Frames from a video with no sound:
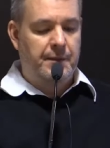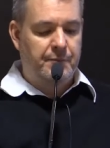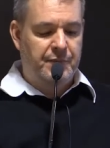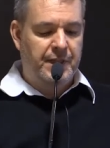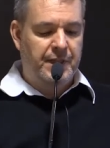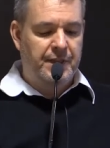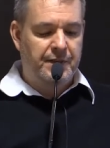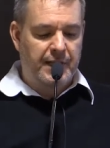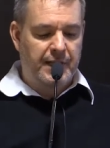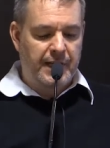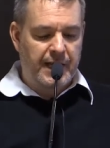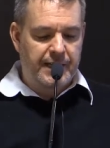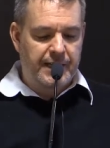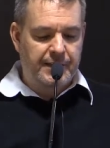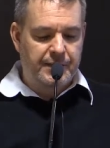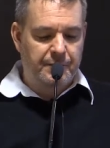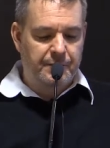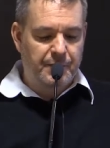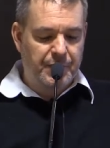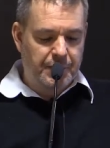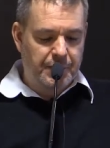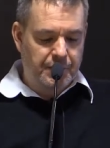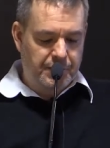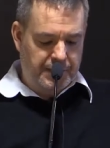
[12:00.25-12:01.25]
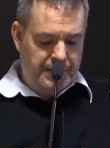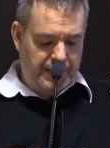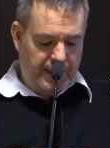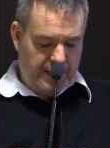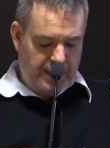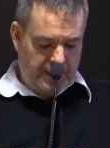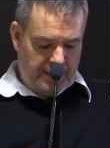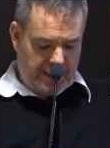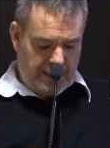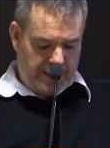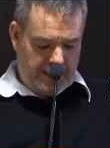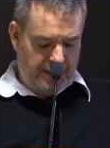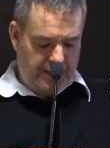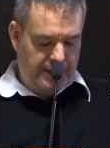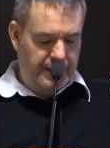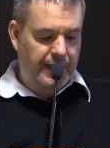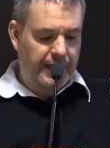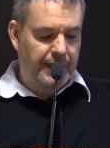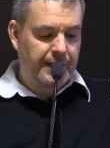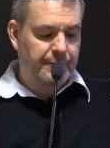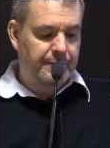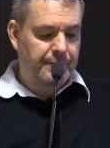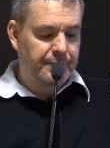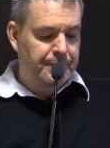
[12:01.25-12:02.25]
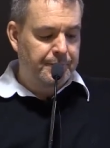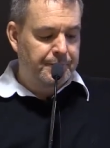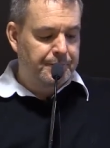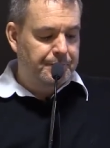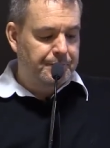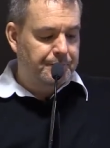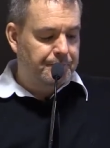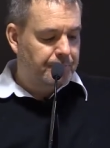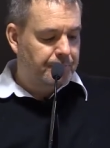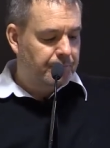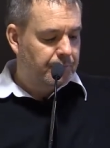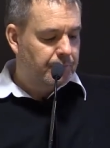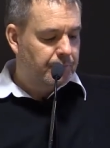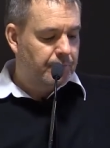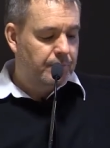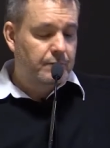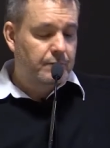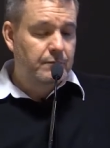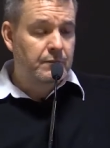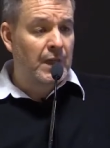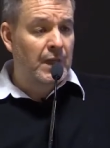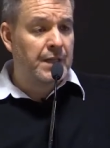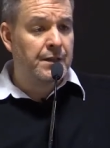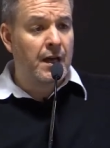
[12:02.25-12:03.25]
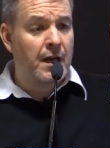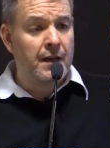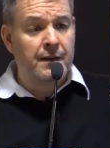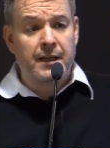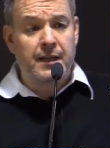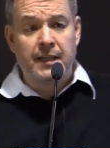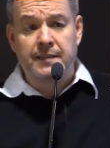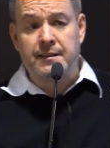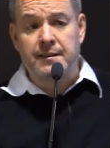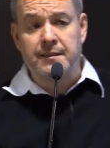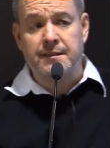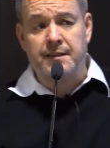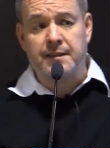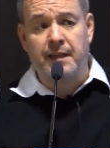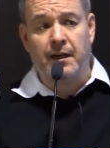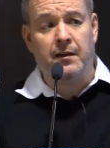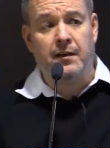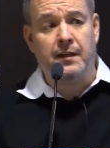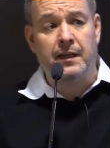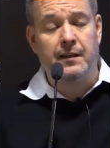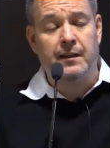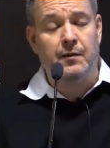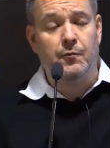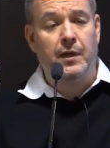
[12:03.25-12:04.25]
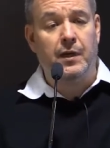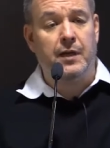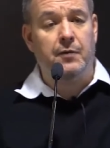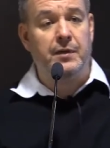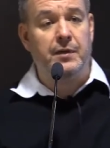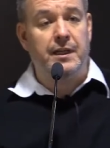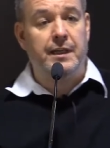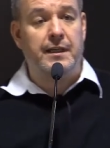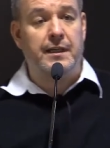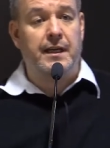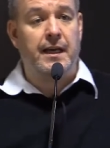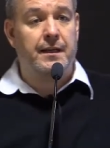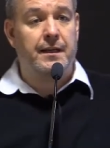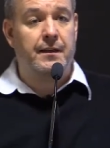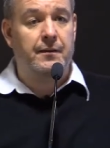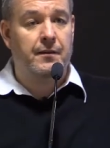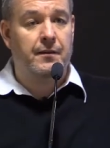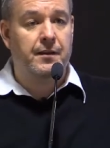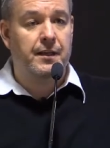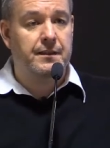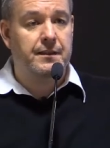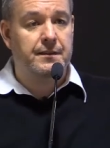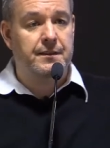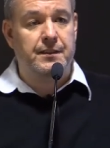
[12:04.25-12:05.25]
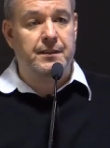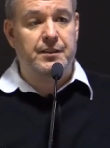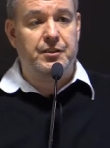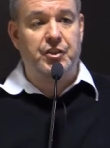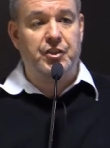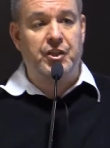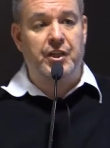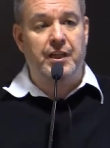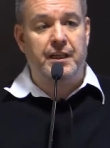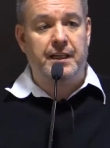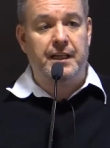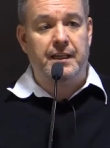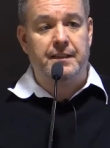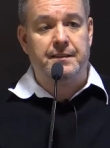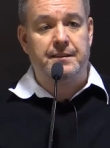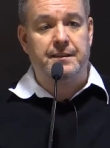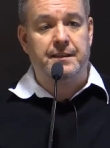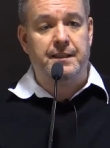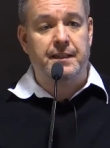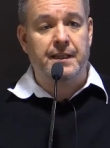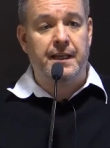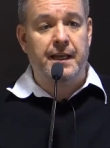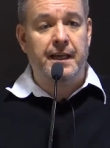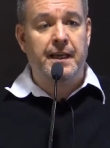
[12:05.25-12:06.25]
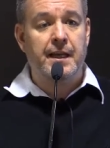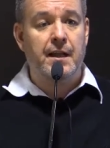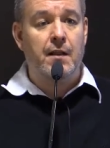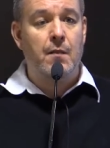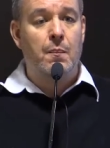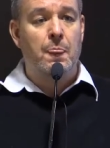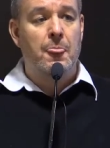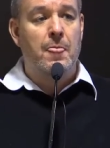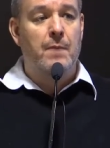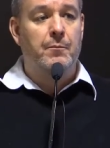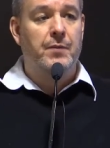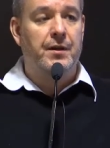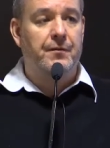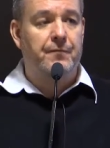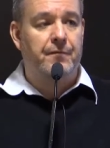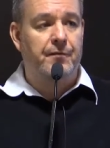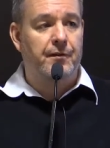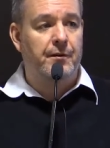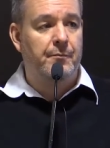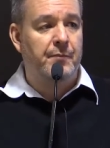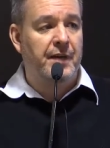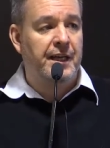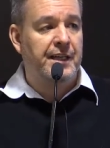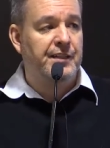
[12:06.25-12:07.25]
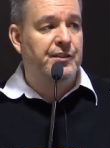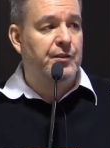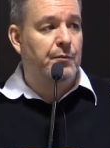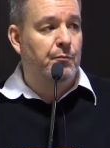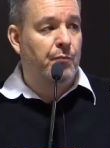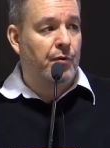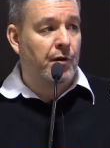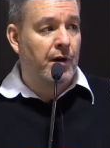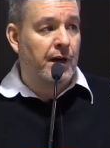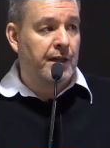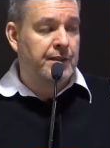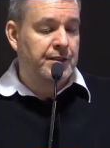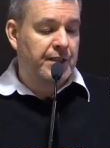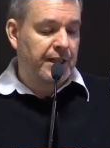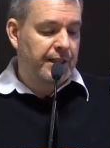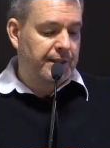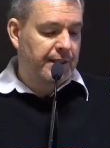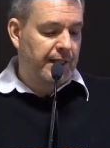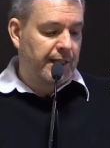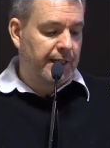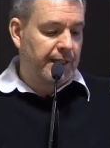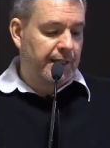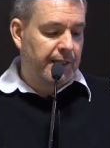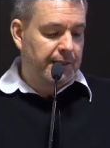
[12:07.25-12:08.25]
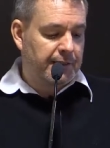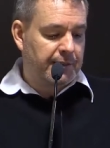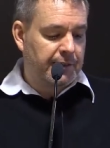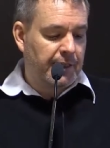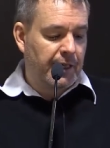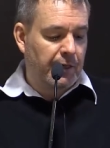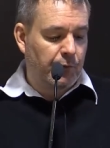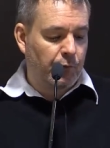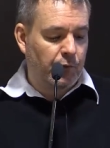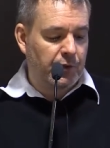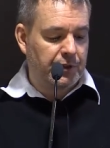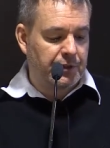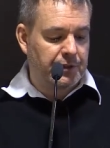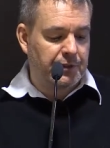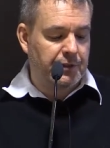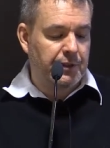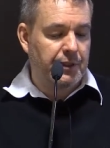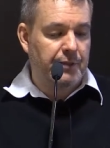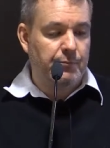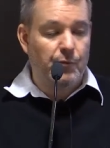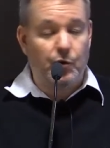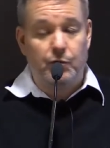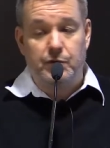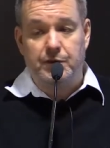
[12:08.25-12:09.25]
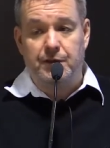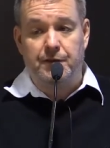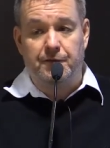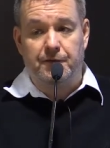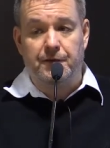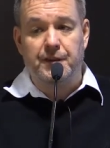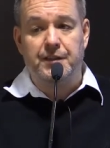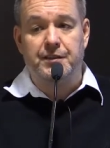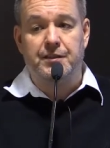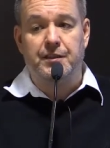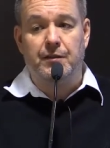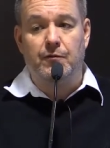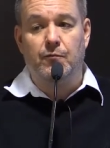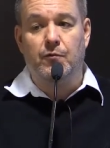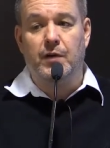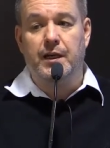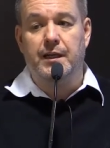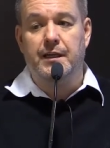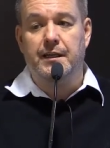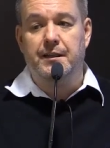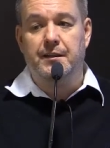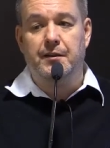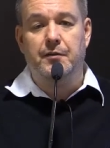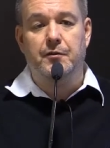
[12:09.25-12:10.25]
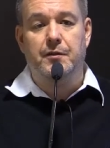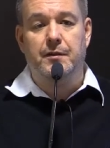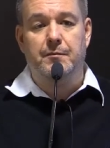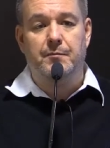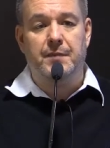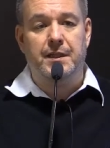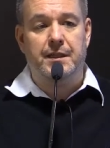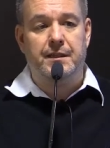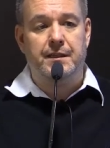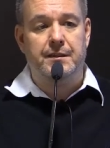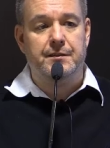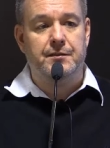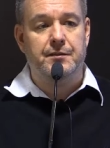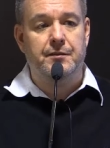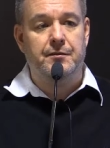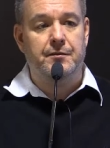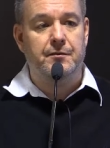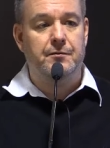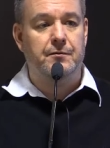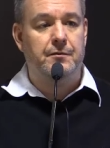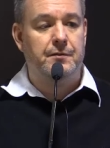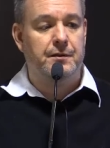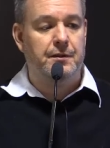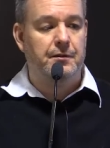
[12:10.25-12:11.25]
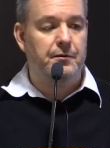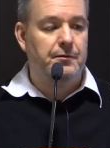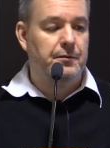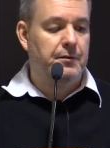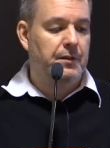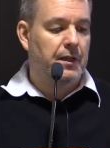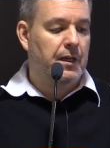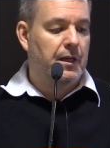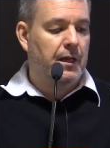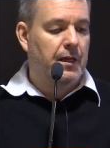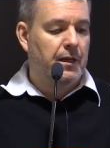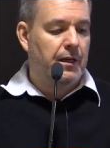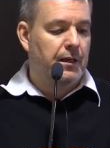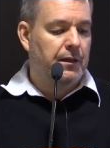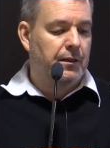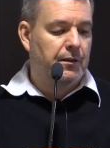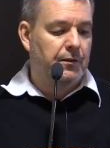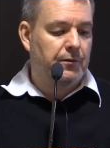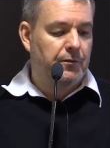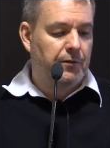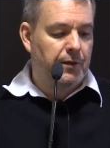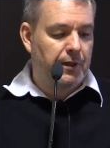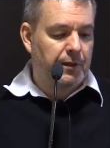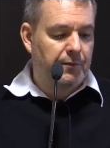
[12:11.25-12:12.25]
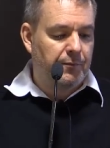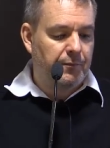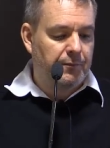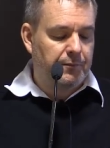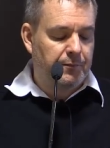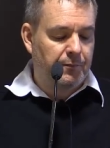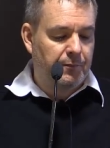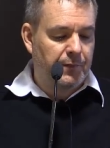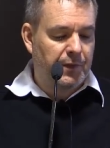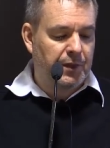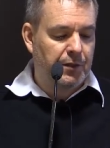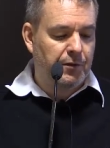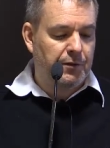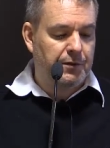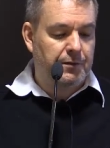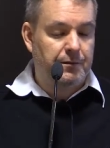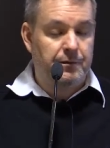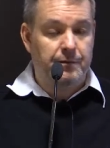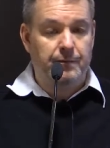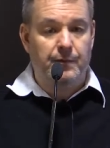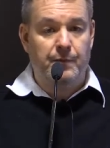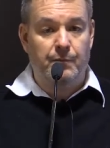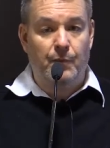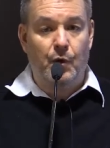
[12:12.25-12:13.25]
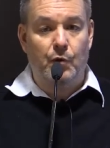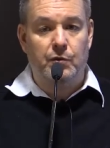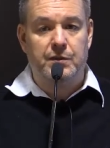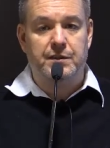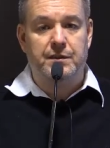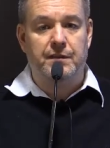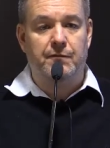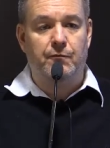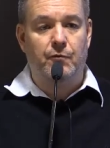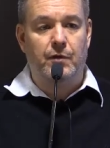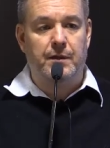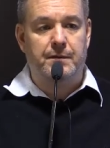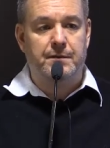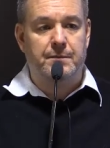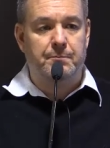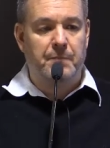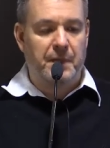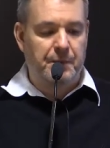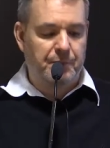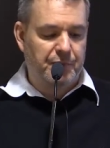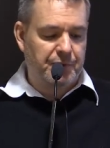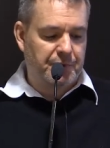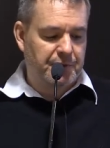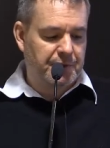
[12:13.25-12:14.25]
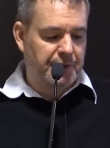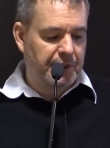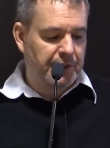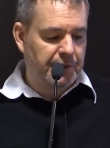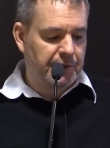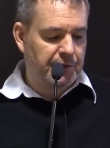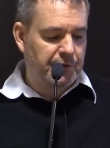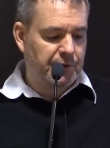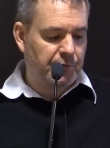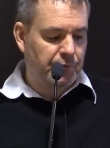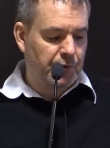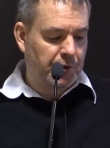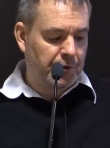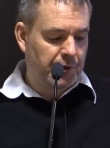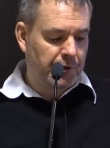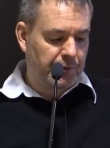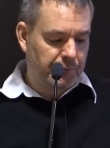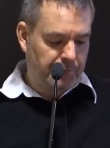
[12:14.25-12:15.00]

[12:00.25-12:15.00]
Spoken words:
in the attributes at a later date. Not necessarily the way we edit things in a GIS today, but for a major project, I guess that was the most efficient way to do it, because you used most of what people's skills were.